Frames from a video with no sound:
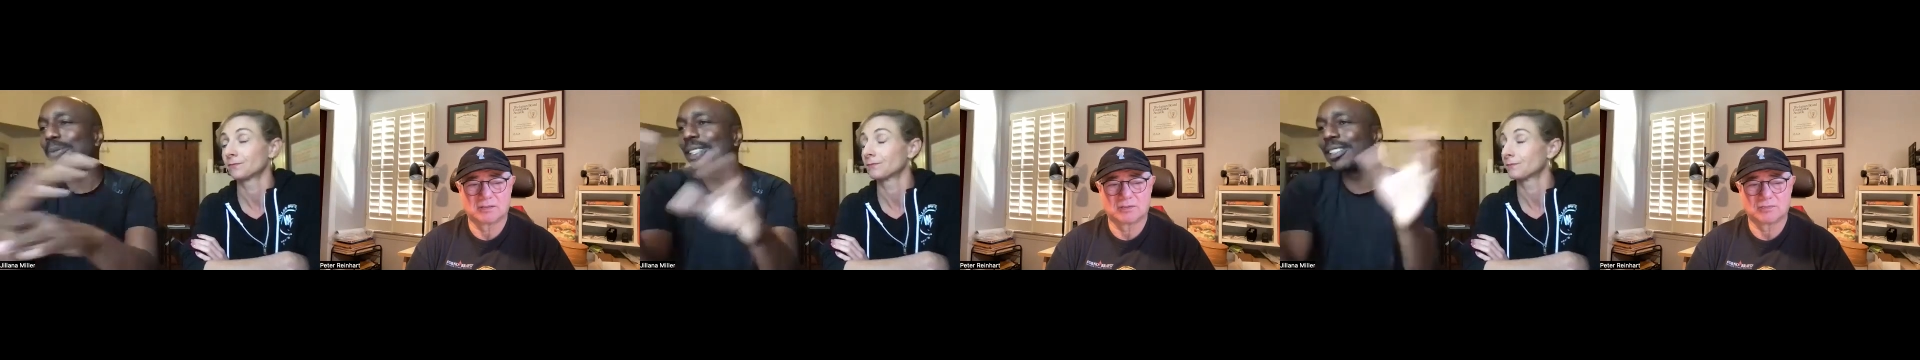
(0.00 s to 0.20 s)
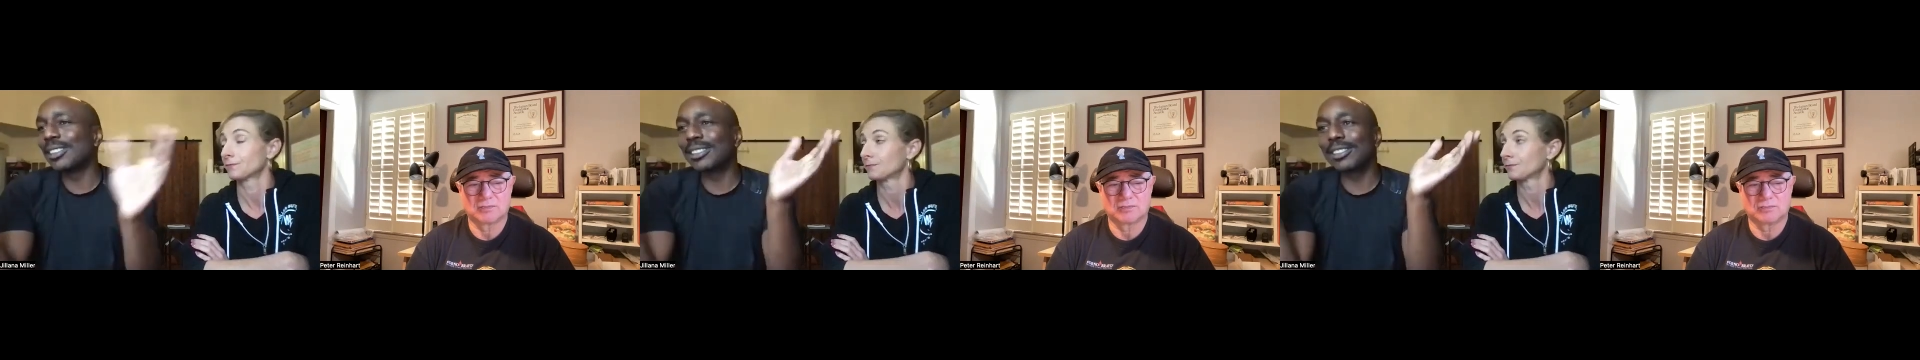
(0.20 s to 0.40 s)

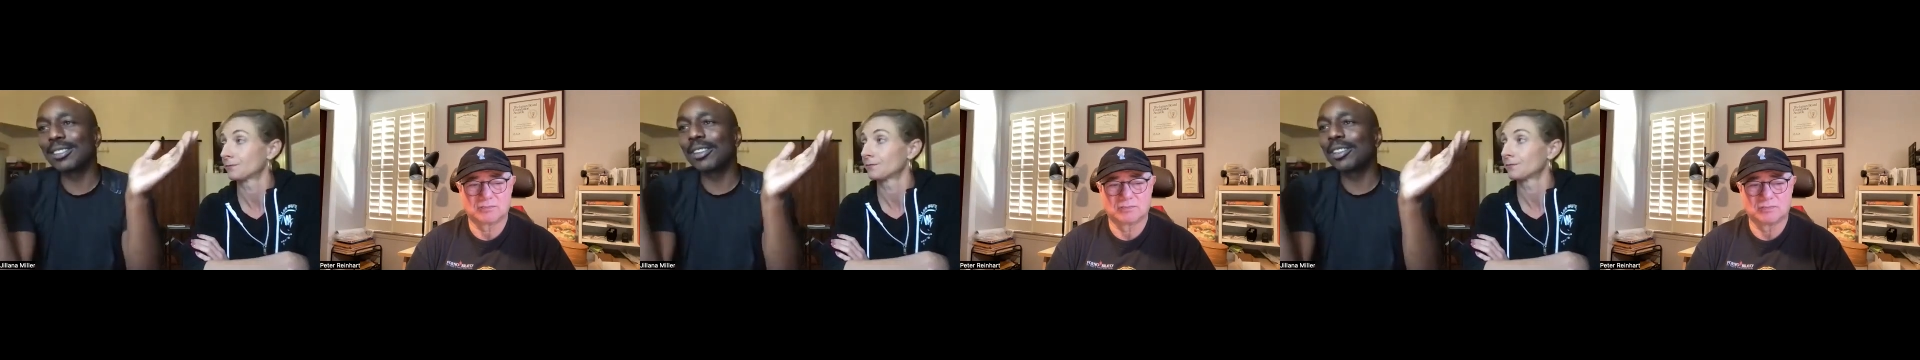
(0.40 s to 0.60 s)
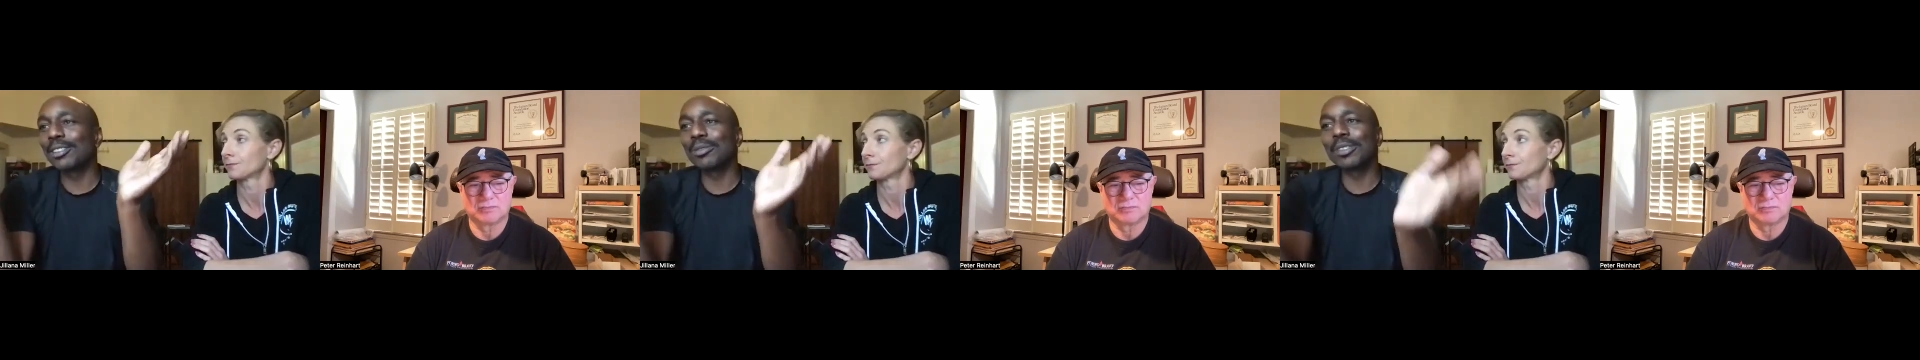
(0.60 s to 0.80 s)
Speaker 1: many
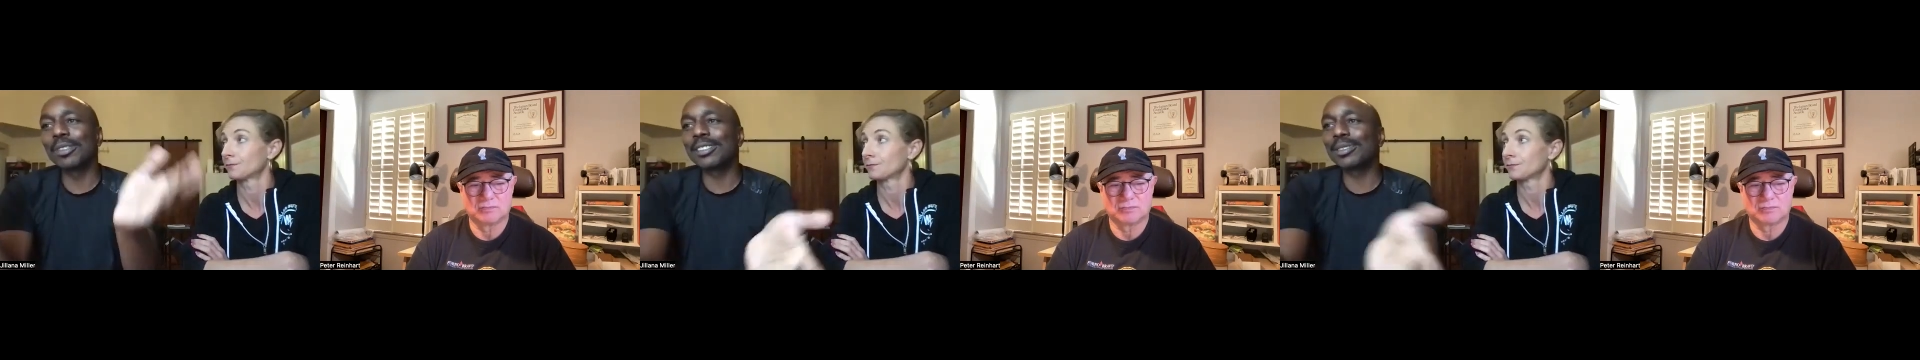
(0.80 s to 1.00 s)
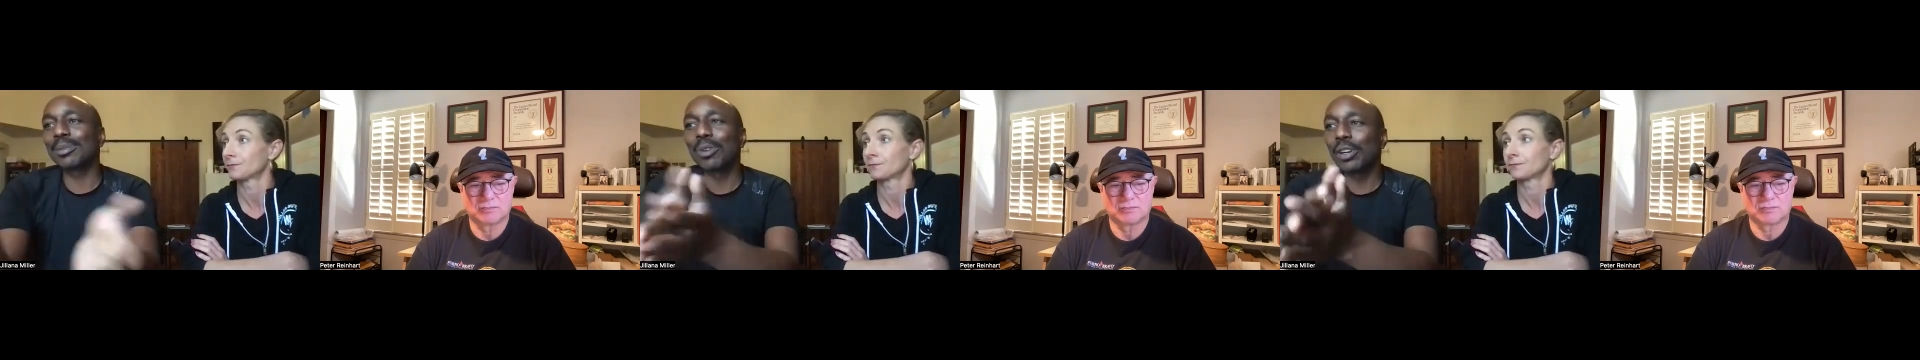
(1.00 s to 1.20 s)
stories. We were at
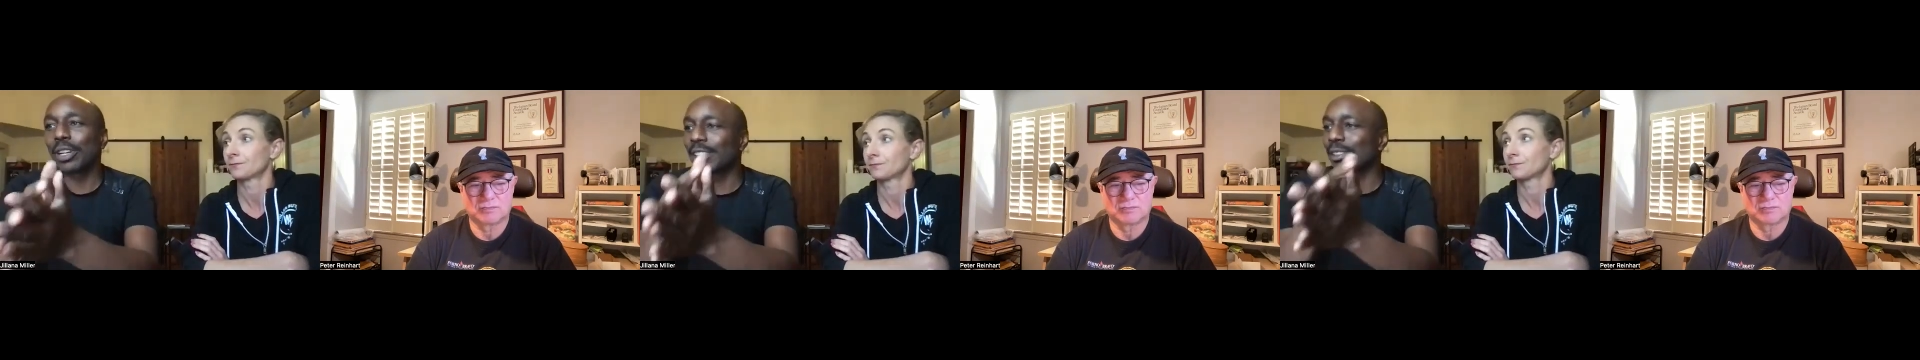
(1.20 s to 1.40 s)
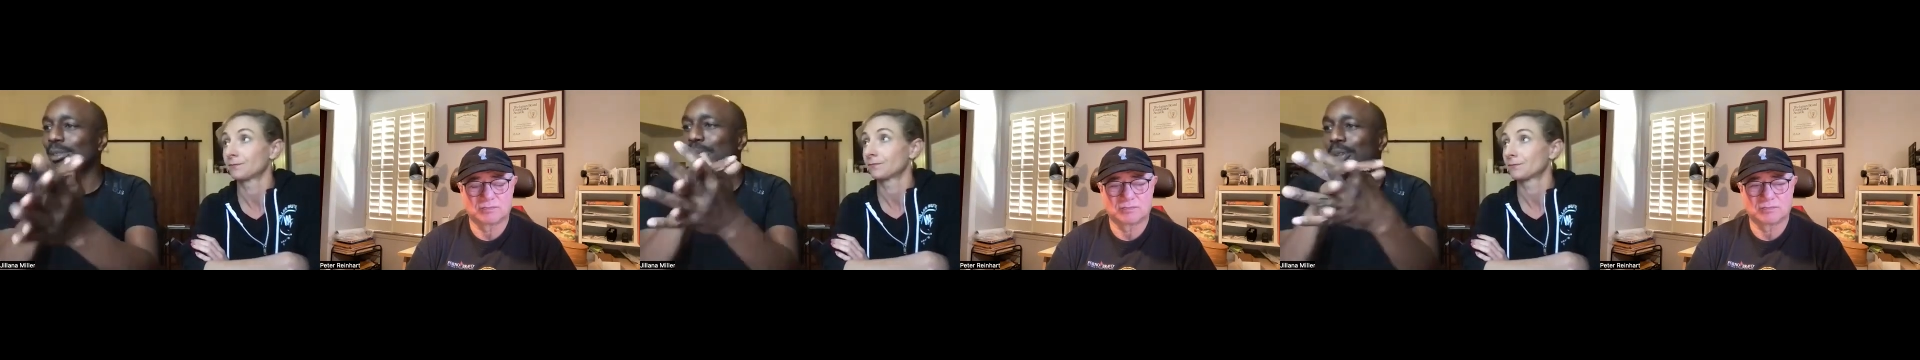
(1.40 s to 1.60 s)

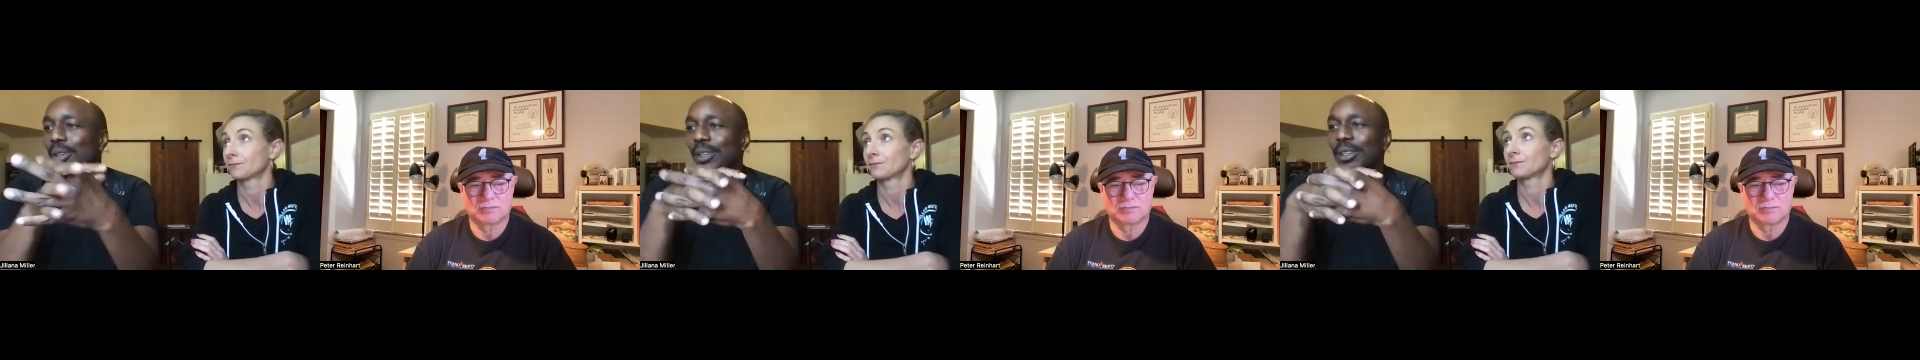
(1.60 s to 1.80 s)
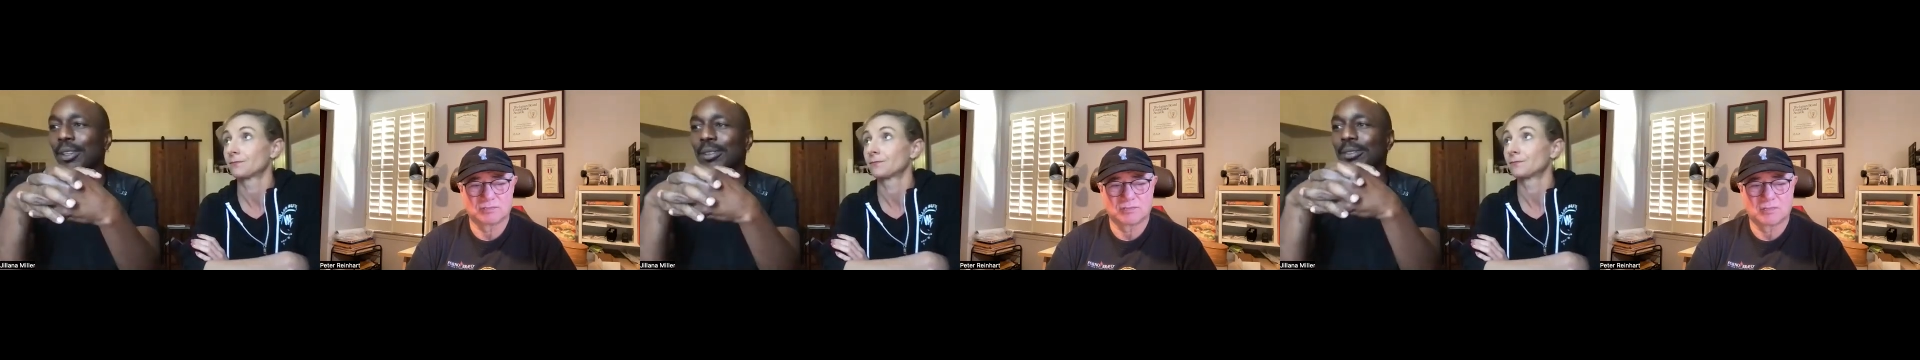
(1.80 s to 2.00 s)

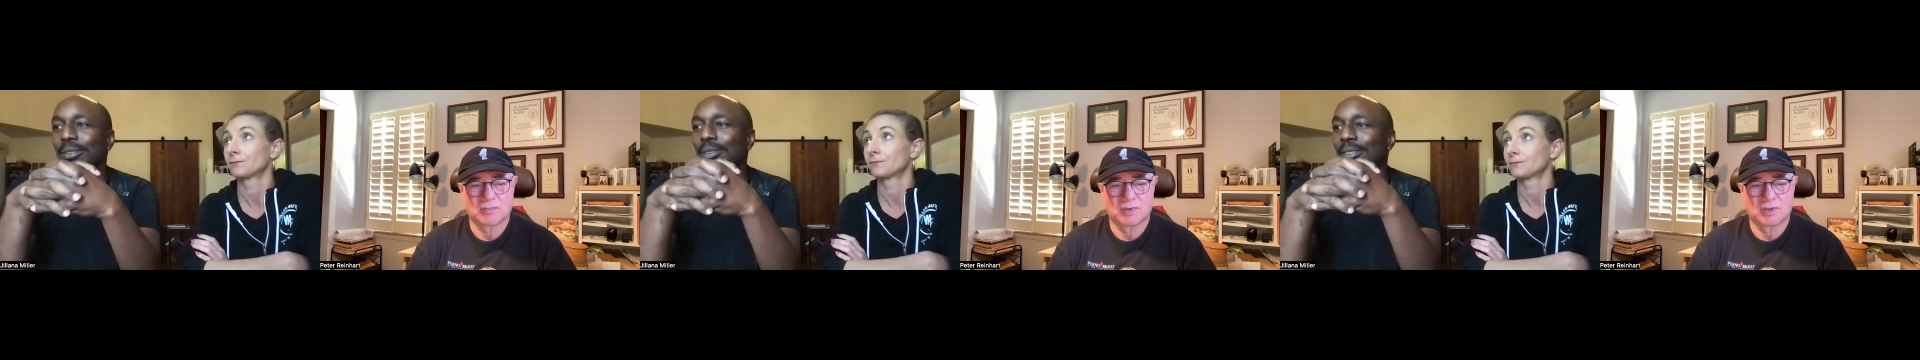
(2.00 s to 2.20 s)
Smorgasburg